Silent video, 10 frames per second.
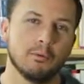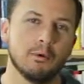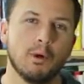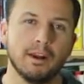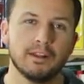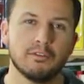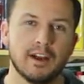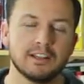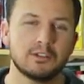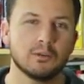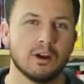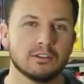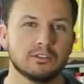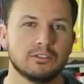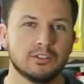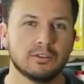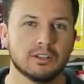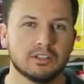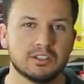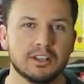We want to invite you also to
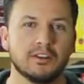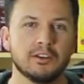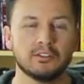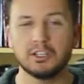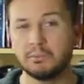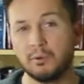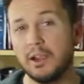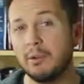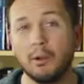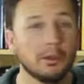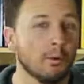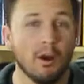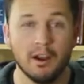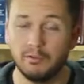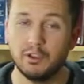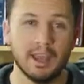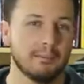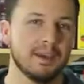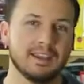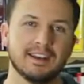consider just praying where you are. If you
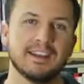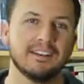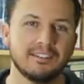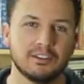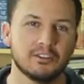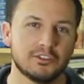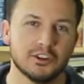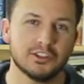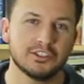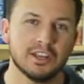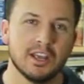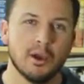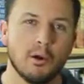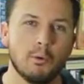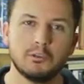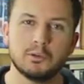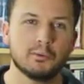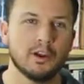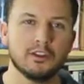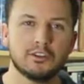can't make it in to the church, won't you
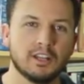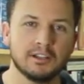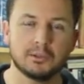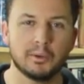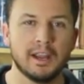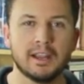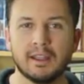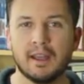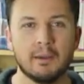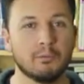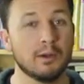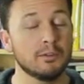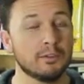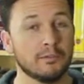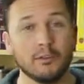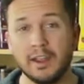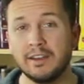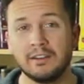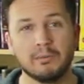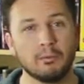pray on your lunch break, pray with a
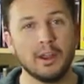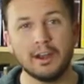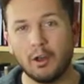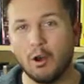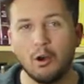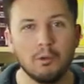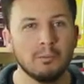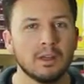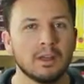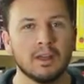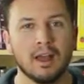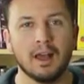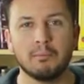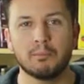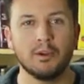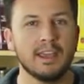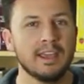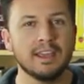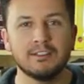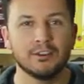friend, pray at home,
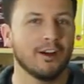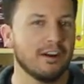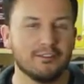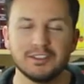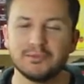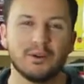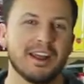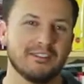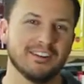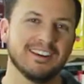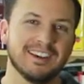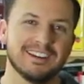pray in your office, whatever.